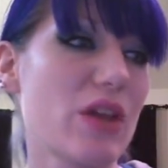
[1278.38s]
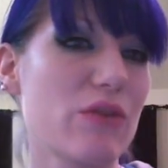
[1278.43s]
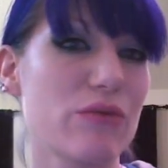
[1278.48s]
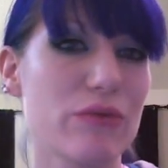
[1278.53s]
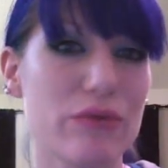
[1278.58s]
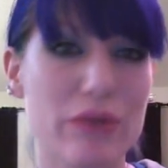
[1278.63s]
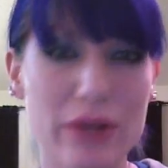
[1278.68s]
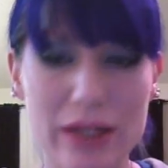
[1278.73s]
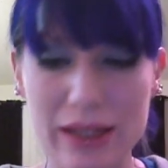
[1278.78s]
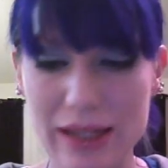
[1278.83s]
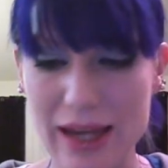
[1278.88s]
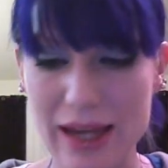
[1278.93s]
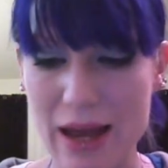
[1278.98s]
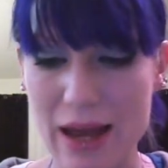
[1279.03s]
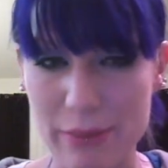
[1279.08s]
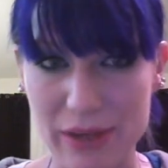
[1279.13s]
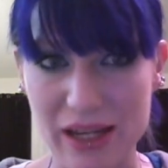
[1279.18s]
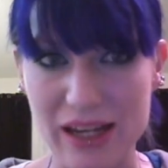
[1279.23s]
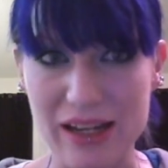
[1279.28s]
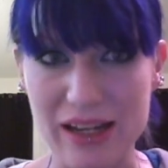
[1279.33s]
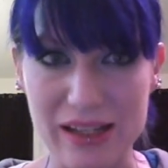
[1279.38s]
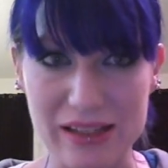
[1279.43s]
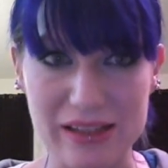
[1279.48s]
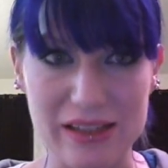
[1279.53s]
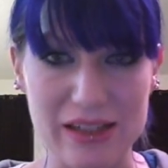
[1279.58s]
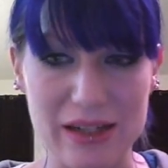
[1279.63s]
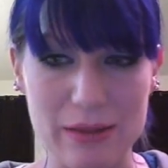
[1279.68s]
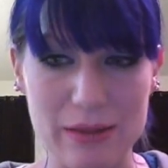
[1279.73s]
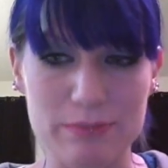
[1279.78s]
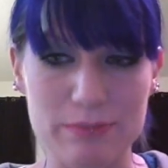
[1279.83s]
I'm really happy I
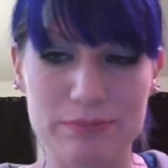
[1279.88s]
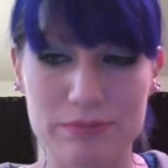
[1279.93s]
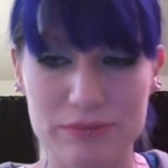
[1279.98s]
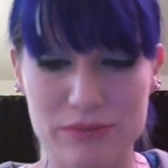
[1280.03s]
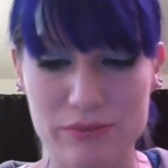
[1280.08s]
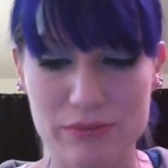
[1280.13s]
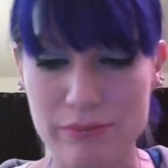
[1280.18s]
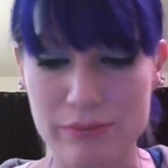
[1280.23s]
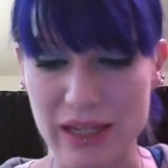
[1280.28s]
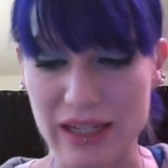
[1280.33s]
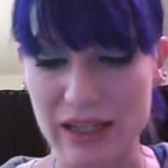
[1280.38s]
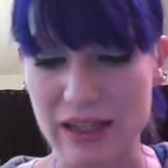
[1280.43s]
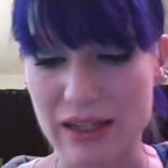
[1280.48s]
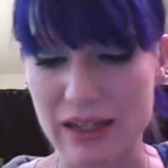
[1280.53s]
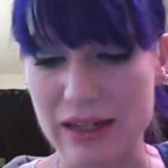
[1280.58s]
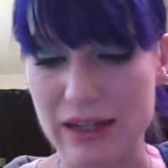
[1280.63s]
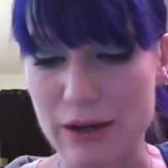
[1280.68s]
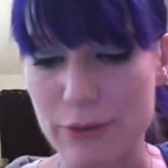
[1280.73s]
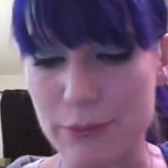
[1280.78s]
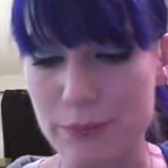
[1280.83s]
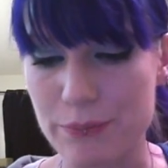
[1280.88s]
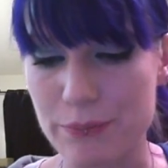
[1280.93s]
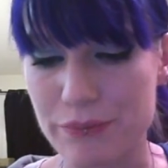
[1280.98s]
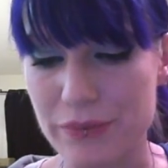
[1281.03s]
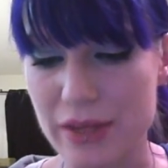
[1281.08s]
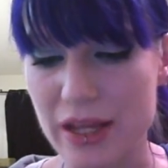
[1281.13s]
ended up picking it out.